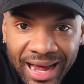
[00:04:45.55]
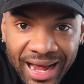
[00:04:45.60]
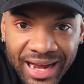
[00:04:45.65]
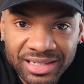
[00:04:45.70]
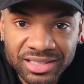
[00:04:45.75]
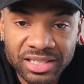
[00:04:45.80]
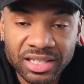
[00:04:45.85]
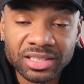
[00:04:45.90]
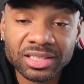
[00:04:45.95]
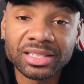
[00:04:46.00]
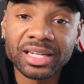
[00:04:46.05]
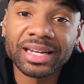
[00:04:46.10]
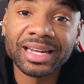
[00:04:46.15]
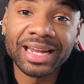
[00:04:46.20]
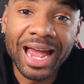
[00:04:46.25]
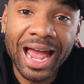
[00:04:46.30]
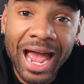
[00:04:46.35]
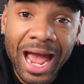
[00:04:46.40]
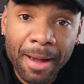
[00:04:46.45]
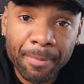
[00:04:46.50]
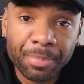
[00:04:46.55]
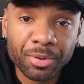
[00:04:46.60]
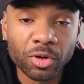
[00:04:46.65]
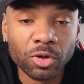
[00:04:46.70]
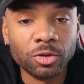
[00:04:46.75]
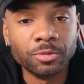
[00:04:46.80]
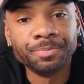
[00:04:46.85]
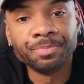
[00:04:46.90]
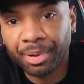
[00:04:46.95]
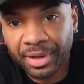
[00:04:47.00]
access to
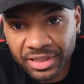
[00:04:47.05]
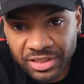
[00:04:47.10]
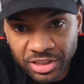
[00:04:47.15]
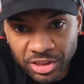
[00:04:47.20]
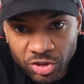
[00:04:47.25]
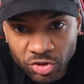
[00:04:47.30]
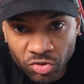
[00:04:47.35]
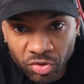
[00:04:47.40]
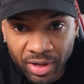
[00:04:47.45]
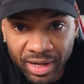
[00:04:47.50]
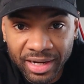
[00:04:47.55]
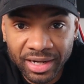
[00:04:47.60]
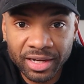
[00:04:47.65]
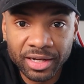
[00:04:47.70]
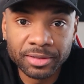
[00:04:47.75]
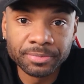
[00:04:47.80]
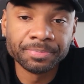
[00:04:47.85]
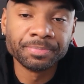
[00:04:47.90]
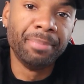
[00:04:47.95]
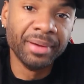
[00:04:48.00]
capital, business credit,